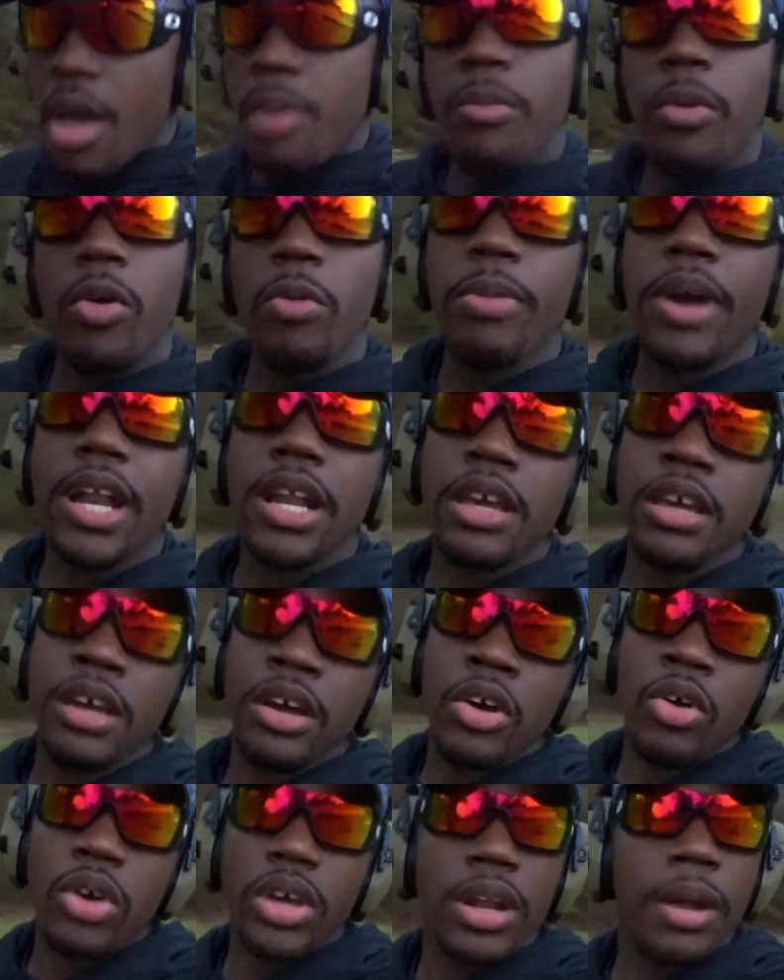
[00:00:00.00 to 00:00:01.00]
But we about to get
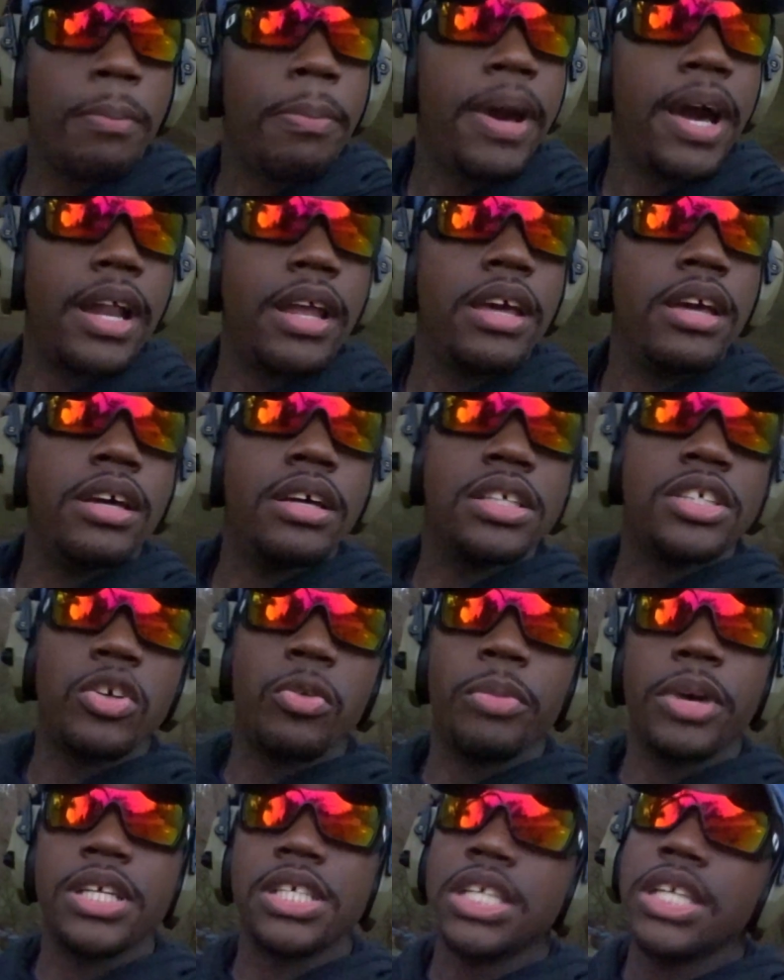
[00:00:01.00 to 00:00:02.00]
on, get up out of here. So
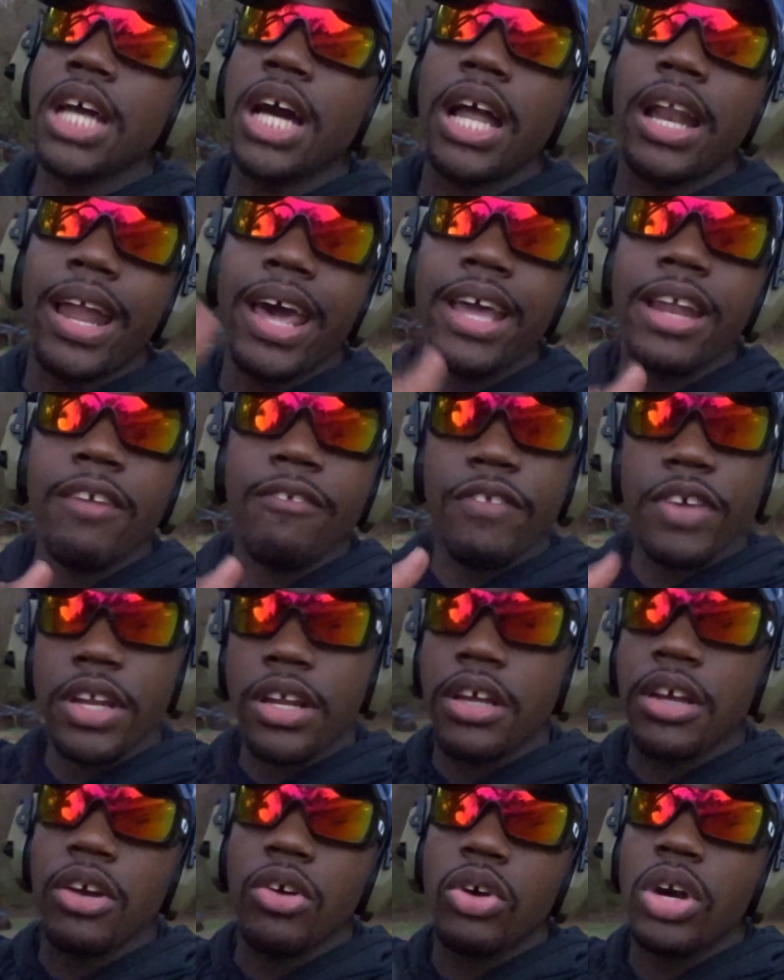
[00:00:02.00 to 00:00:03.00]
make sure y'all like the
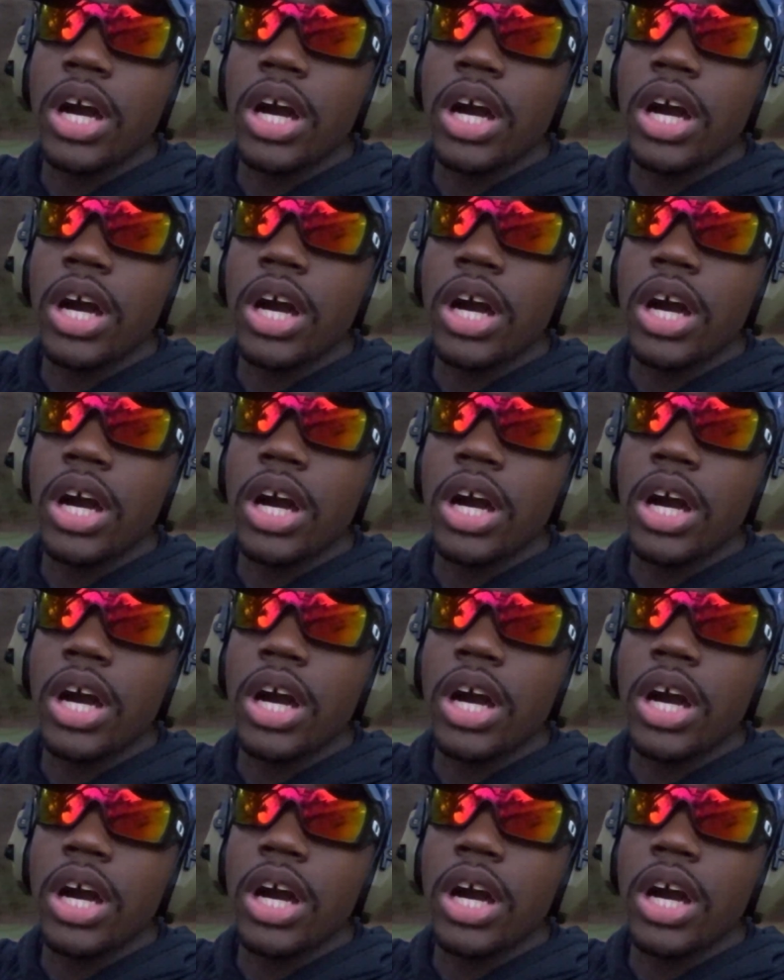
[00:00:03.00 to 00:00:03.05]
video,